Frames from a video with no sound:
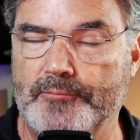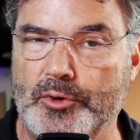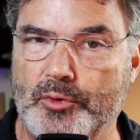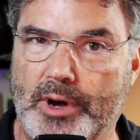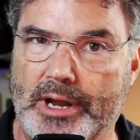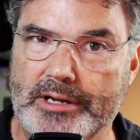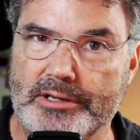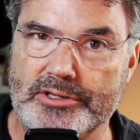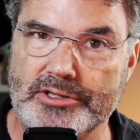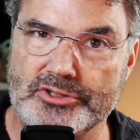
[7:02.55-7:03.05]
If
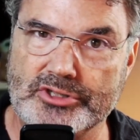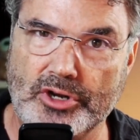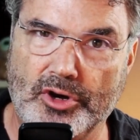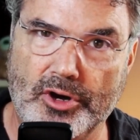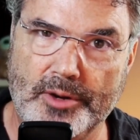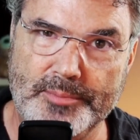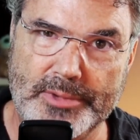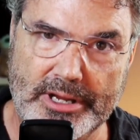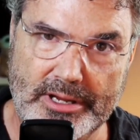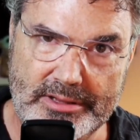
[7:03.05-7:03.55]
you want it to
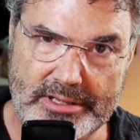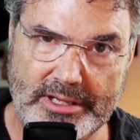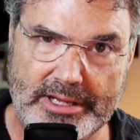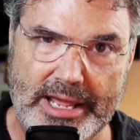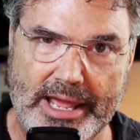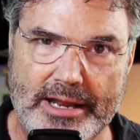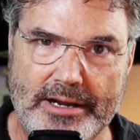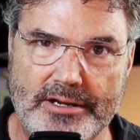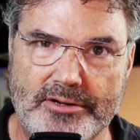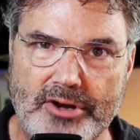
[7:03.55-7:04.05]
show up in
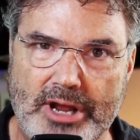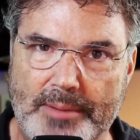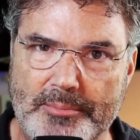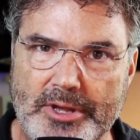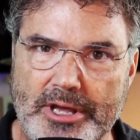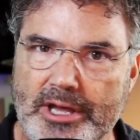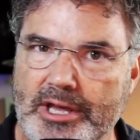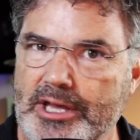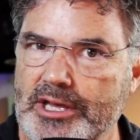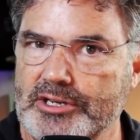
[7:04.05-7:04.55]
the calendar
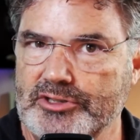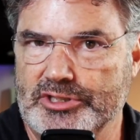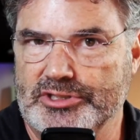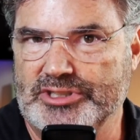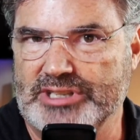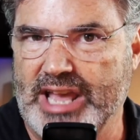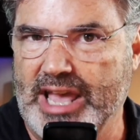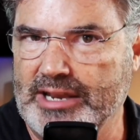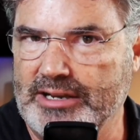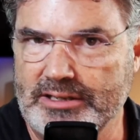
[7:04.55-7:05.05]
app,
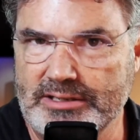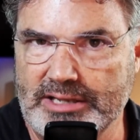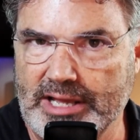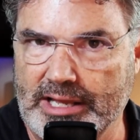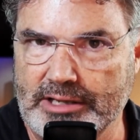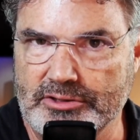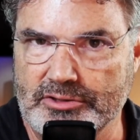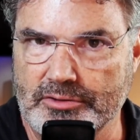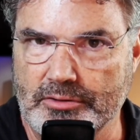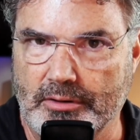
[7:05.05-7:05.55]
just add a
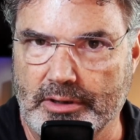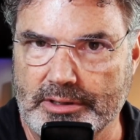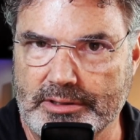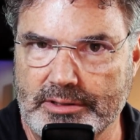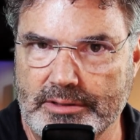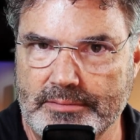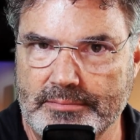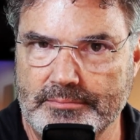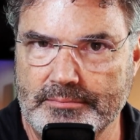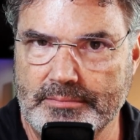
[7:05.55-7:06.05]
date to
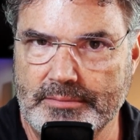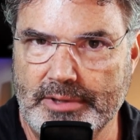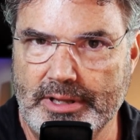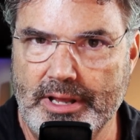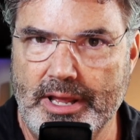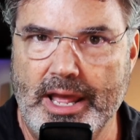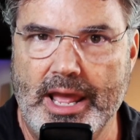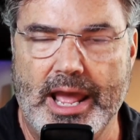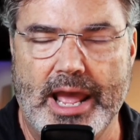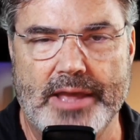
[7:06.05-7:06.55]
it.
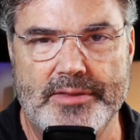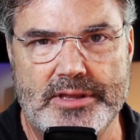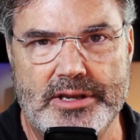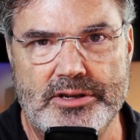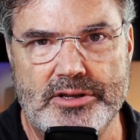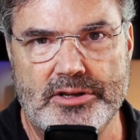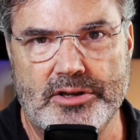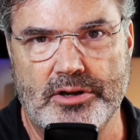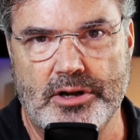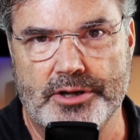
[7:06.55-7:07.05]
And
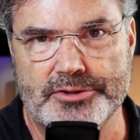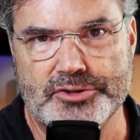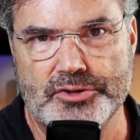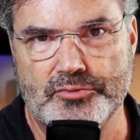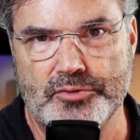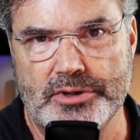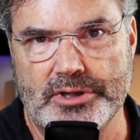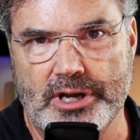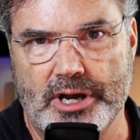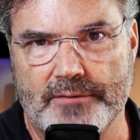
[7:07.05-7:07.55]
then you can
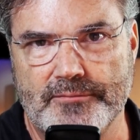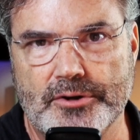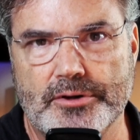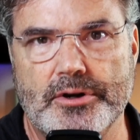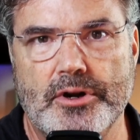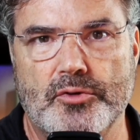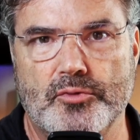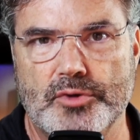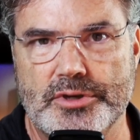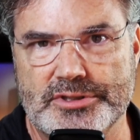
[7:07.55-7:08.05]
also
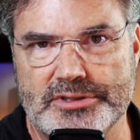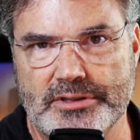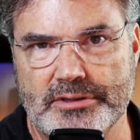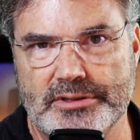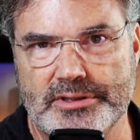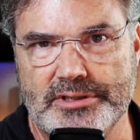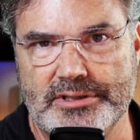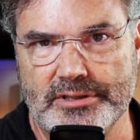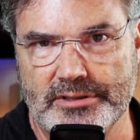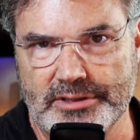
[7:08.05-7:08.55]
recover
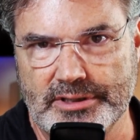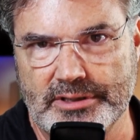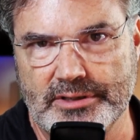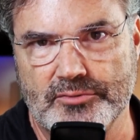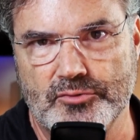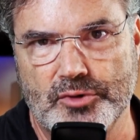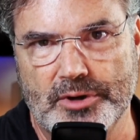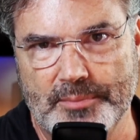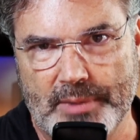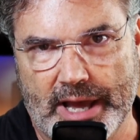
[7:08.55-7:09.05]
recently
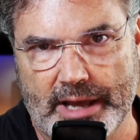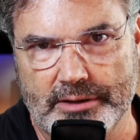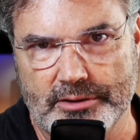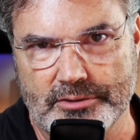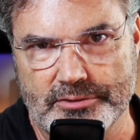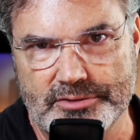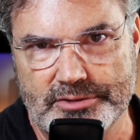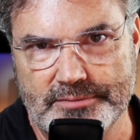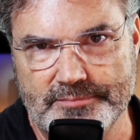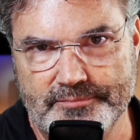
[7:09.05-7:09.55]
deleted
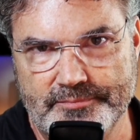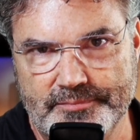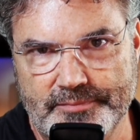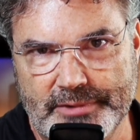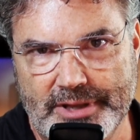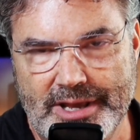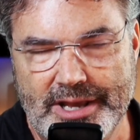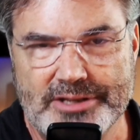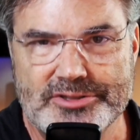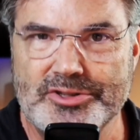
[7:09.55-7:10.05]
reminders.
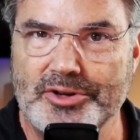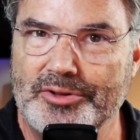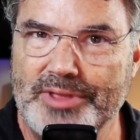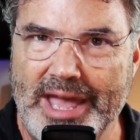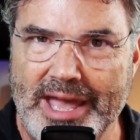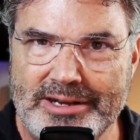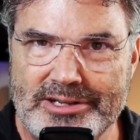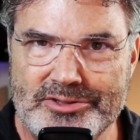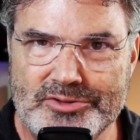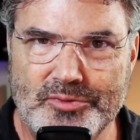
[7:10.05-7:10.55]
So
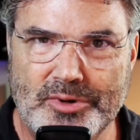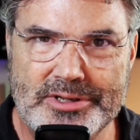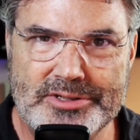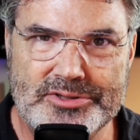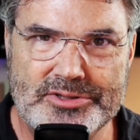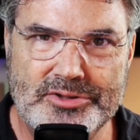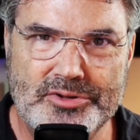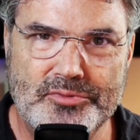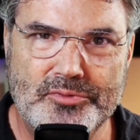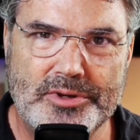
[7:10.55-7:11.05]
that is what
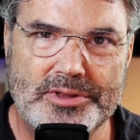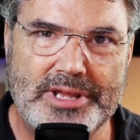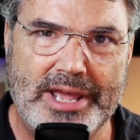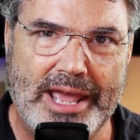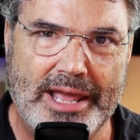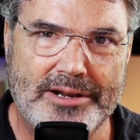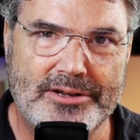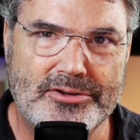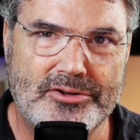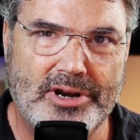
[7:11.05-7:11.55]
is new with
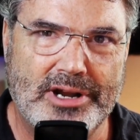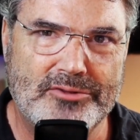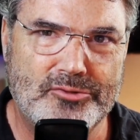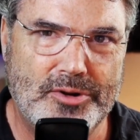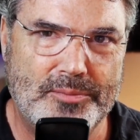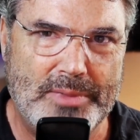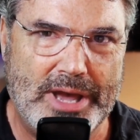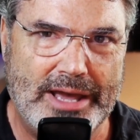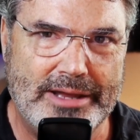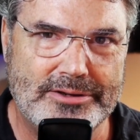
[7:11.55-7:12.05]
calendar and
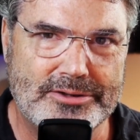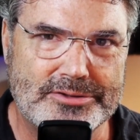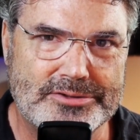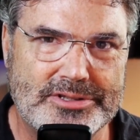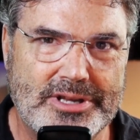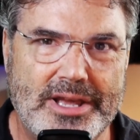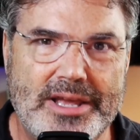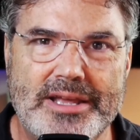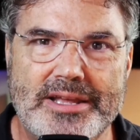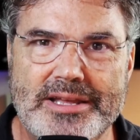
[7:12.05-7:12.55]

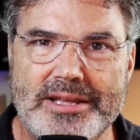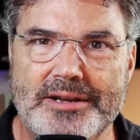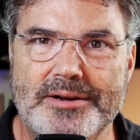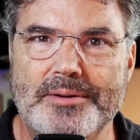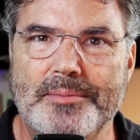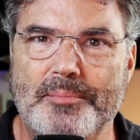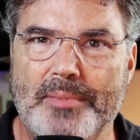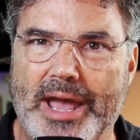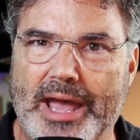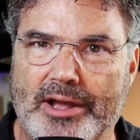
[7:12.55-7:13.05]
reminders
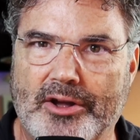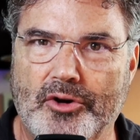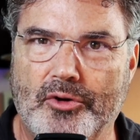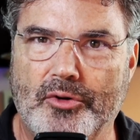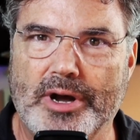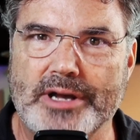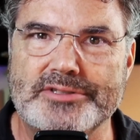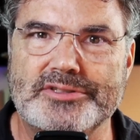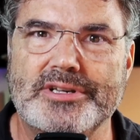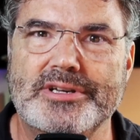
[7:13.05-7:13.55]
in
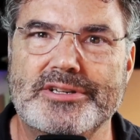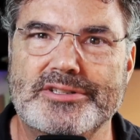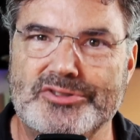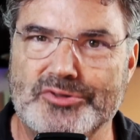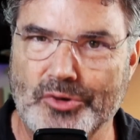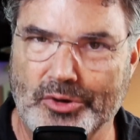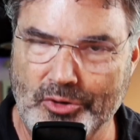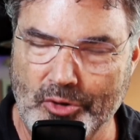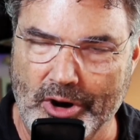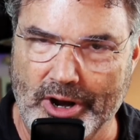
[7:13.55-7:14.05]
macOS
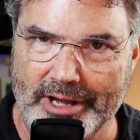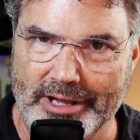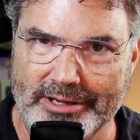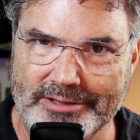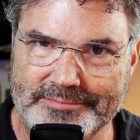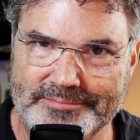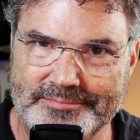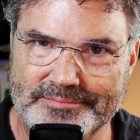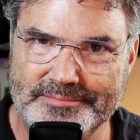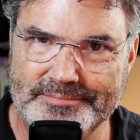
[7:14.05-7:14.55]

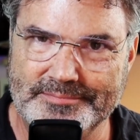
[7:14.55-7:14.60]
Sequoia.